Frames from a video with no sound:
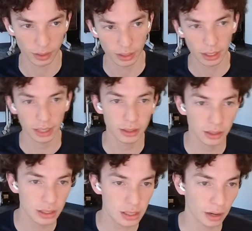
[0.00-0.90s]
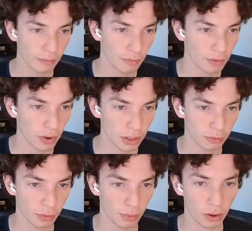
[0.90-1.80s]
And this is kind of a very
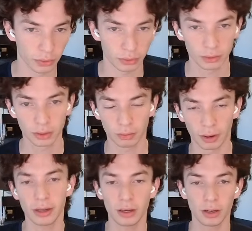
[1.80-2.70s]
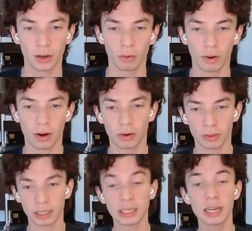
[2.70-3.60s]
different model, right? Where
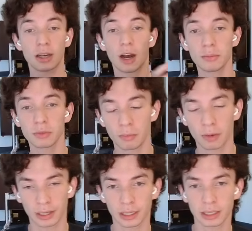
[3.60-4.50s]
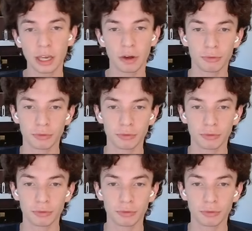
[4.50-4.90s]
the state comes from React itself,